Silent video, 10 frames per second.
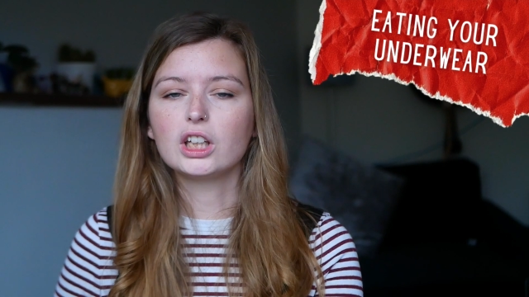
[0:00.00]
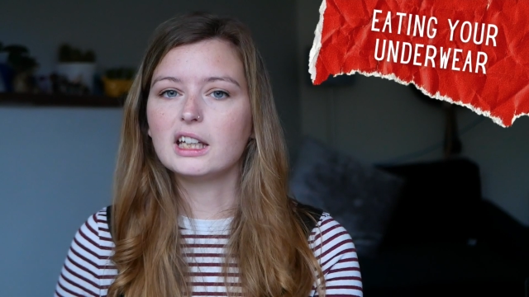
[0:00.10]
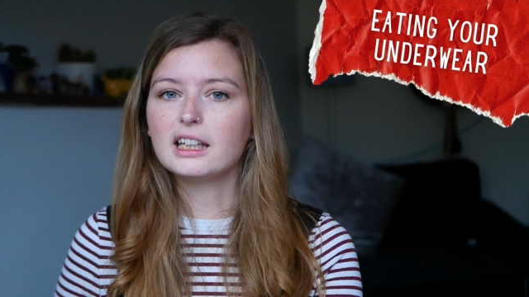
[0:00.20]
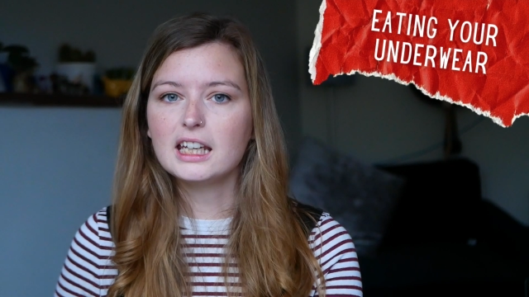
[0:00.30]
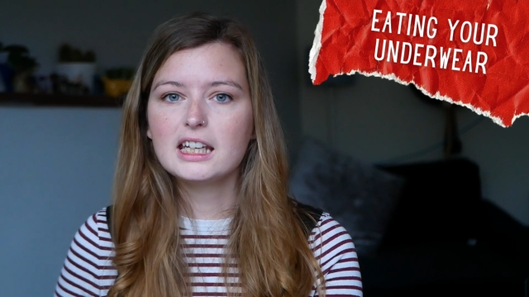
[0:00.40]

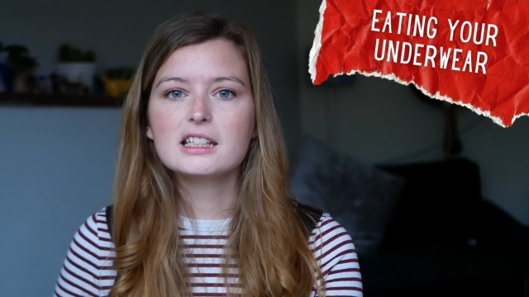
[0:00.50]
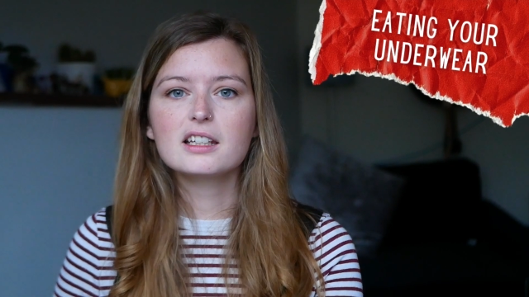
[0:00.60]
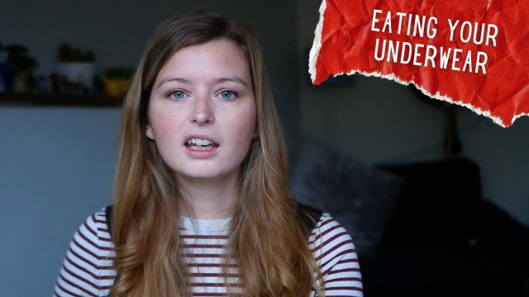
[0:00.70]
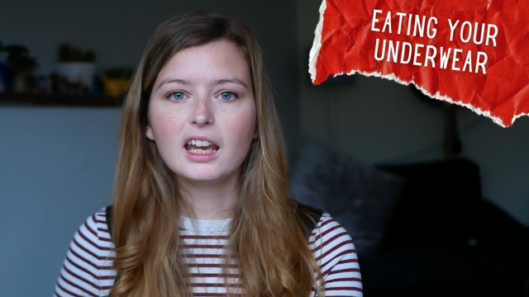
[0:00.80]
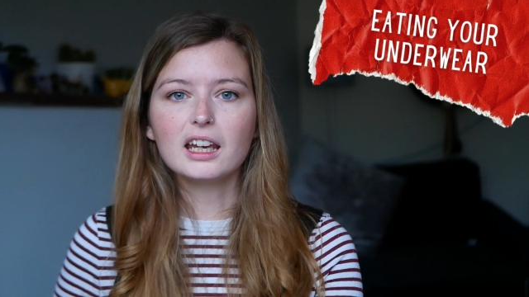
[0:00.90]
you need
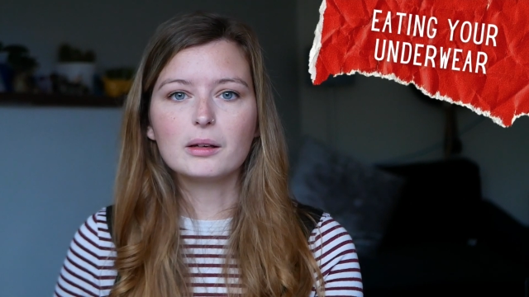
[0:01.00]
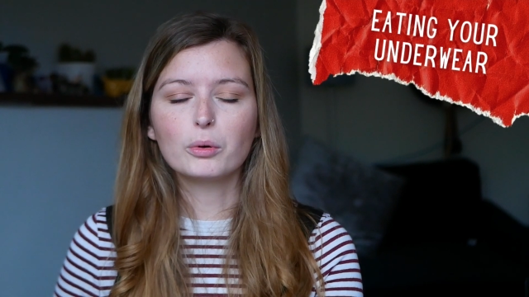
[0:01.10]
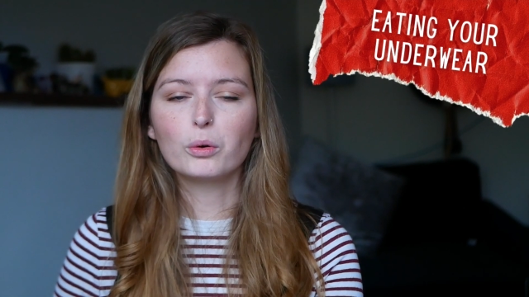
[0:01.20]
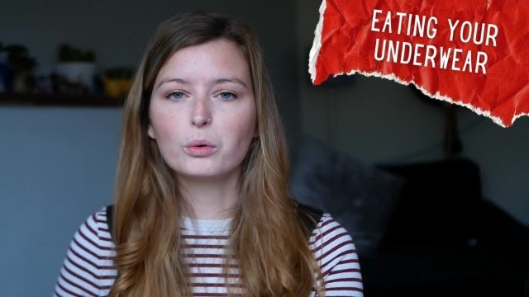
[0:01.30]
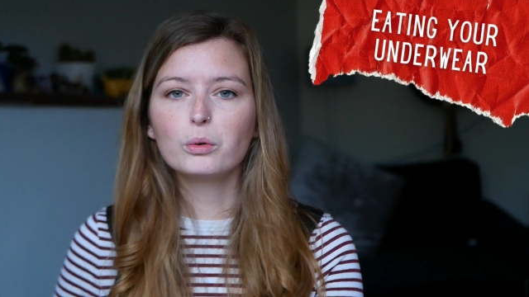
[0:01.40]
to keep
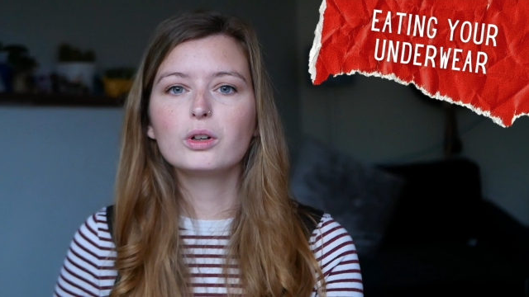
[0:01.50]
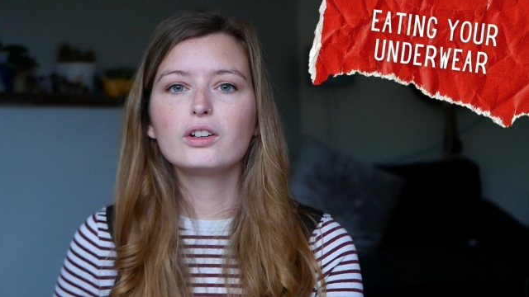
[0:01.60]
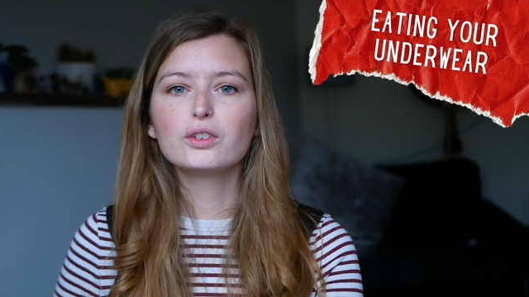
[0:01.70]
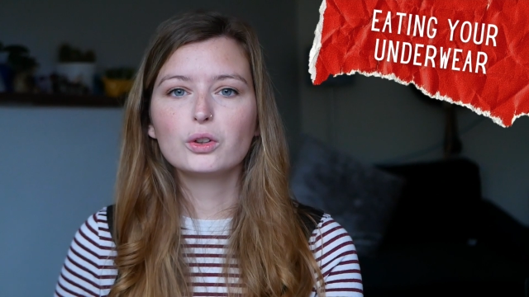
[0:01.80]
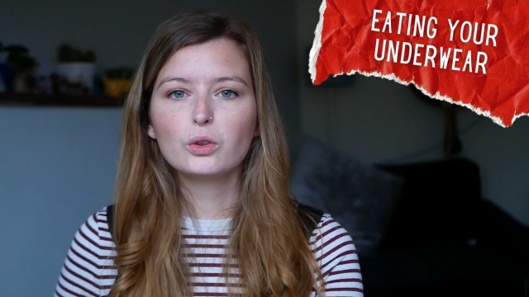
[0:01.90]
all
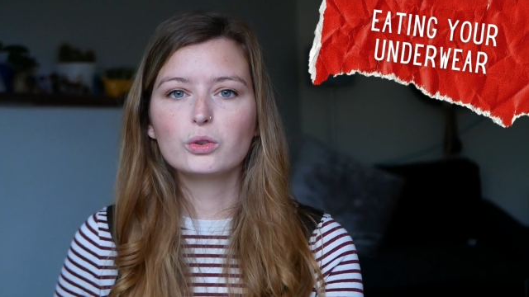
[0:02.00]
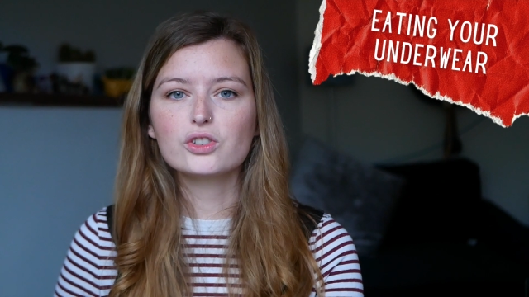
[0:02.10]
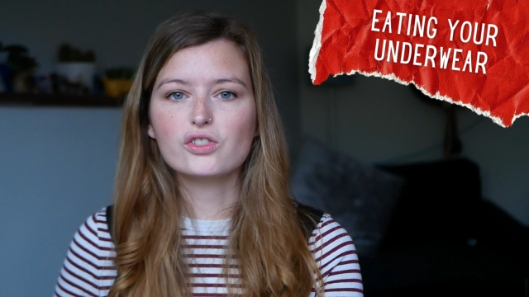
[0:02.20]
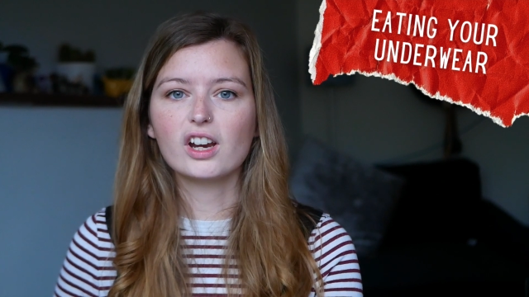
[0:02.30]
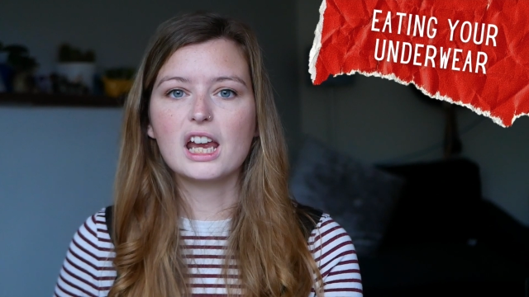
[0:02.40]
of your
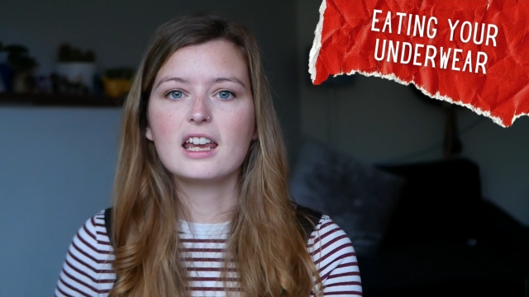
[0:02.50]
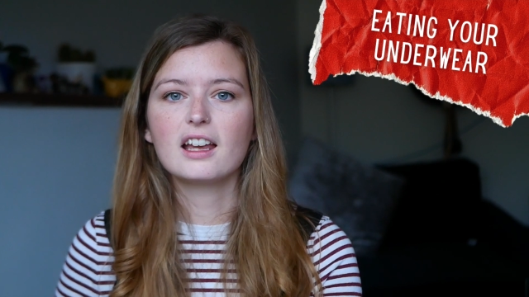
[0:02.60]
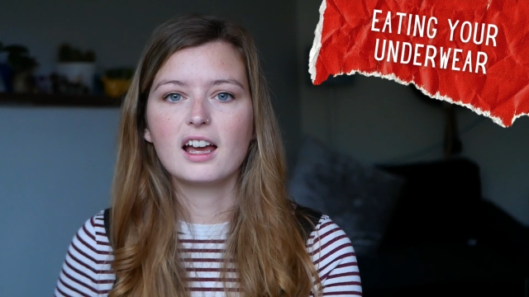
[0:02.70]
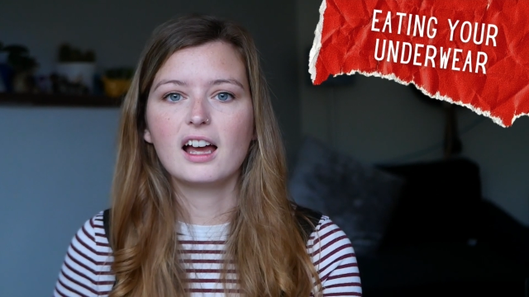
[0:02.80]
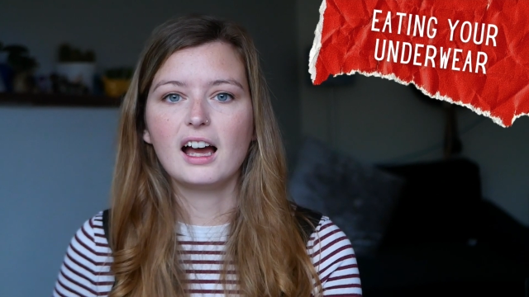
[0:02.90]

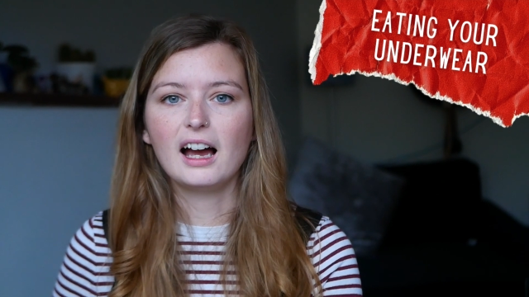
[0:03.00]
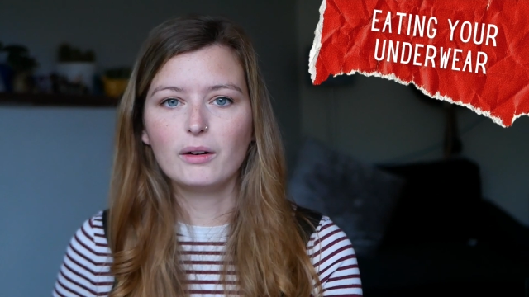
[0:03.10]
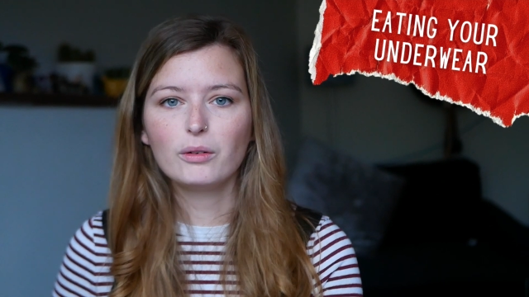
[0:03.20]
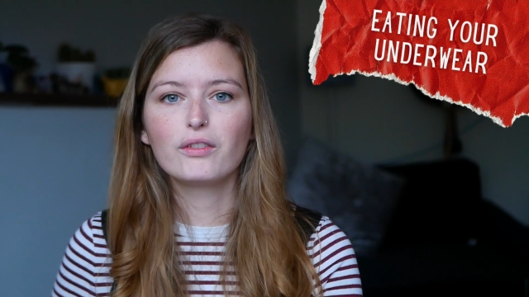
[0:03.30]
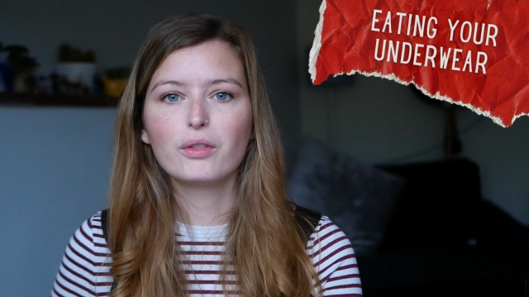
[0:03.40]
laundry
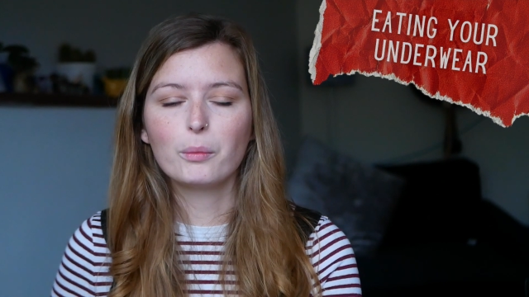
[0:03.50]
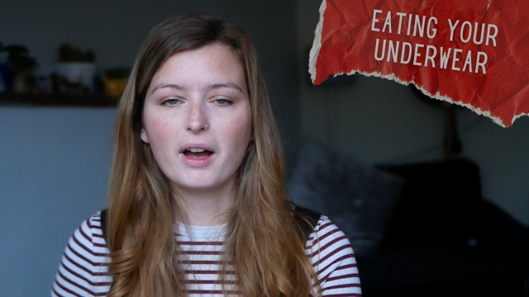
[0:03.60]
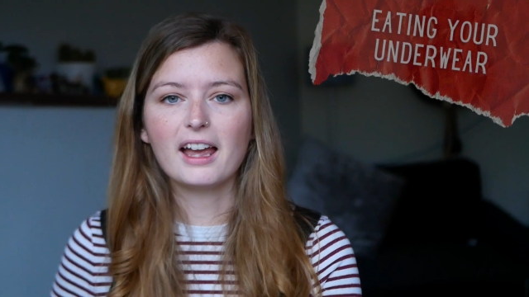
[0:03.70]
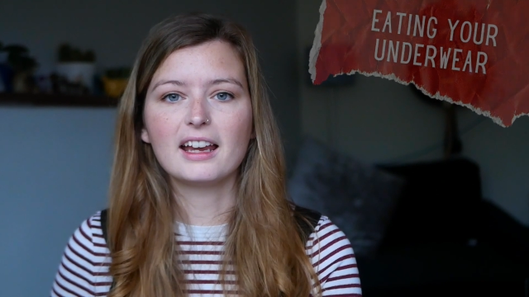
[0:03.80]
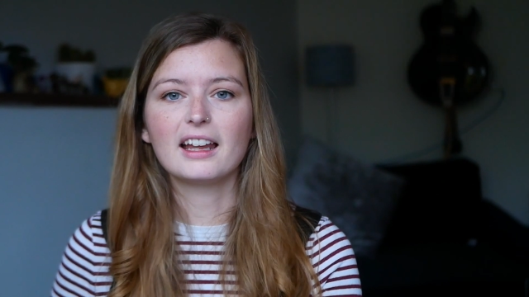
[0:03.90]
out of the
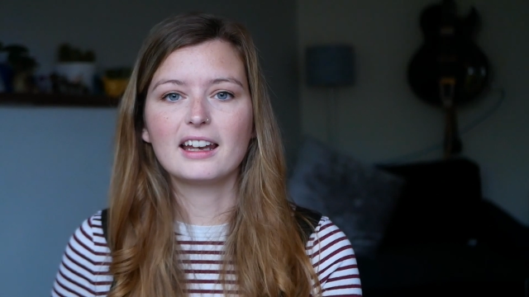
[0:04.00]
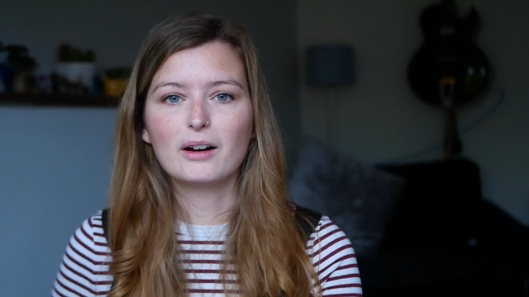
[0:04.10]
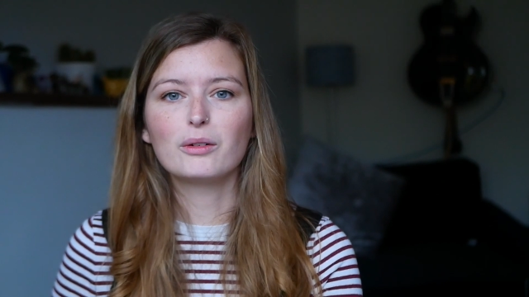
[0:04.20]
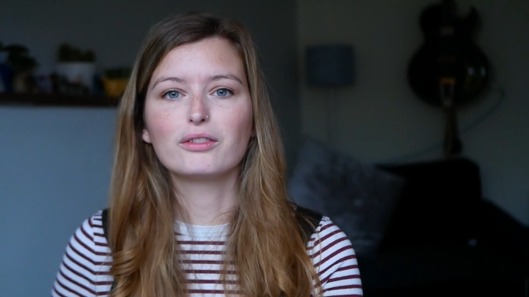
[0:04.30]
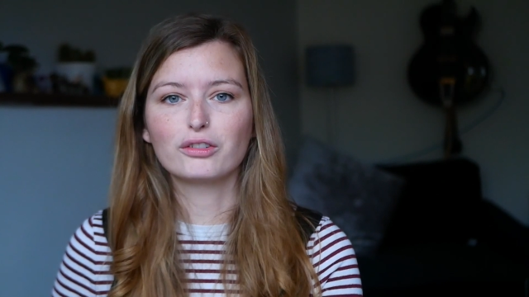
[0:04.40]
way and
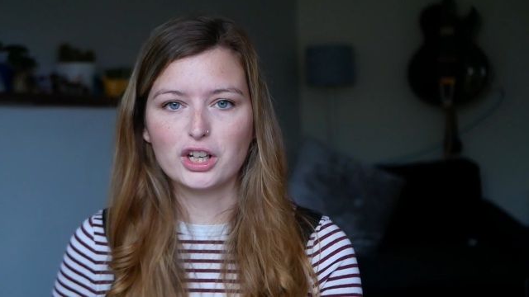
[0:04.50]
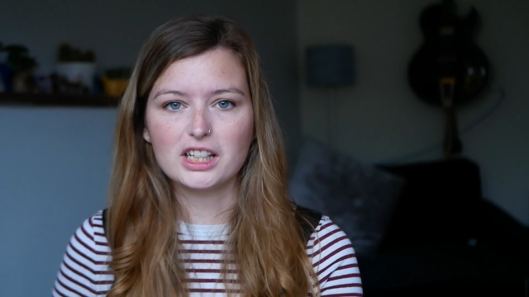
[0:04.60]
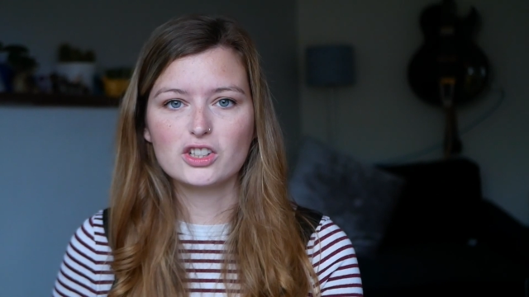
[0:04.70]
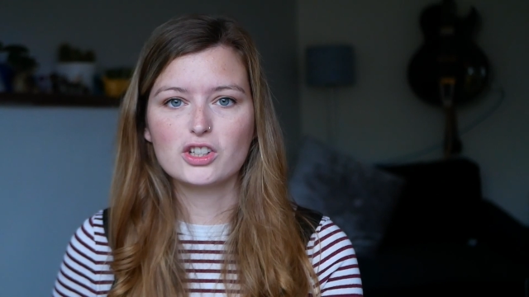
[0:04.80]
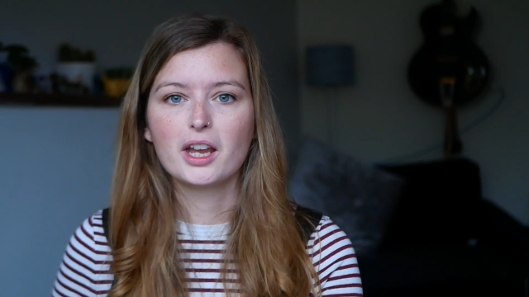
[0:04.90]
out of
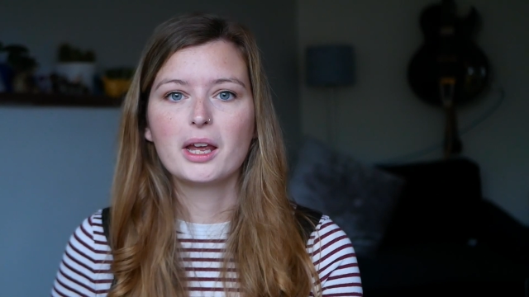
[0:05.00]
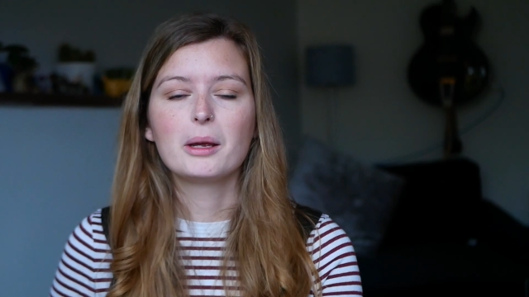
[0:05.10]
reach.